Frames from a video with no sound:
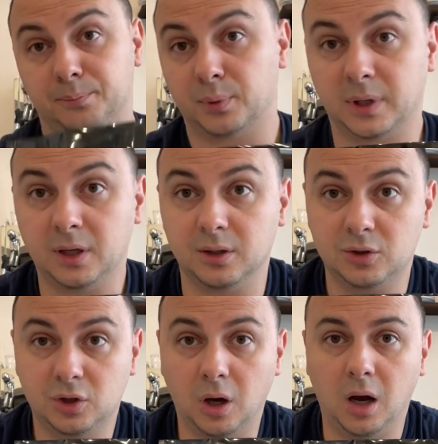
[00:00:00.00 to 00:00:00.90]
pretty good
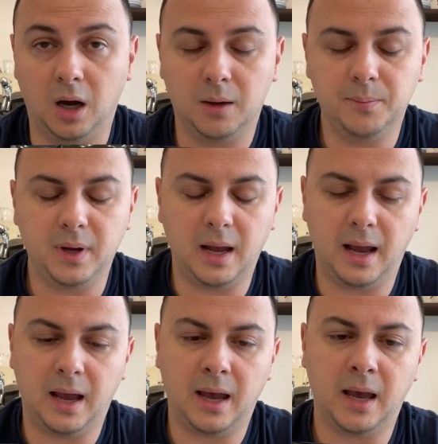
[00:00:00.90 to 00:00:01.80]
job
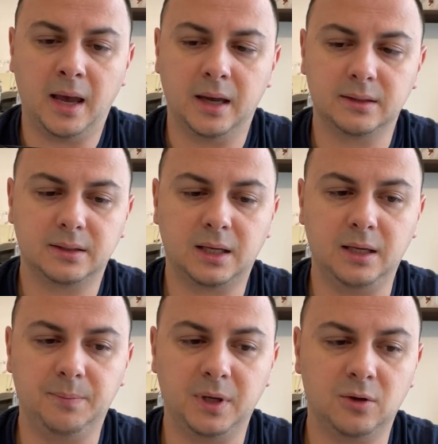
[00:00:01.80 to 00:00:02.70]
at
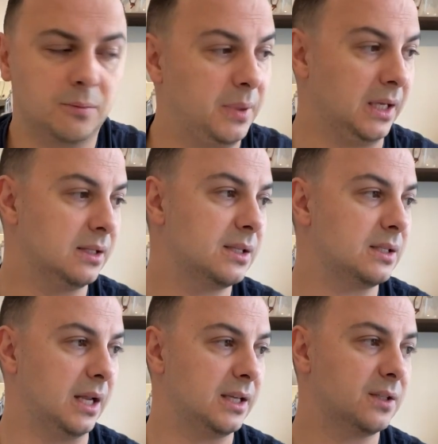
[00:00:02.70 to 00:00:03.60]
keeping your beans
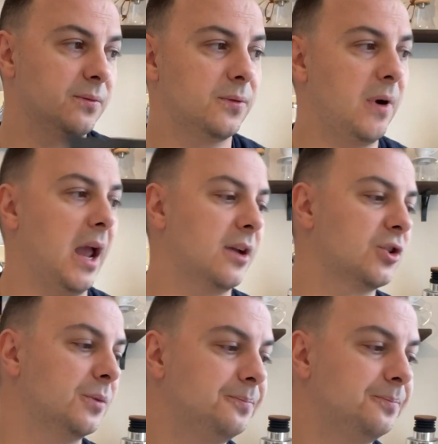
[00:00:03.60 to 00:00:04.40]
nice and fresh.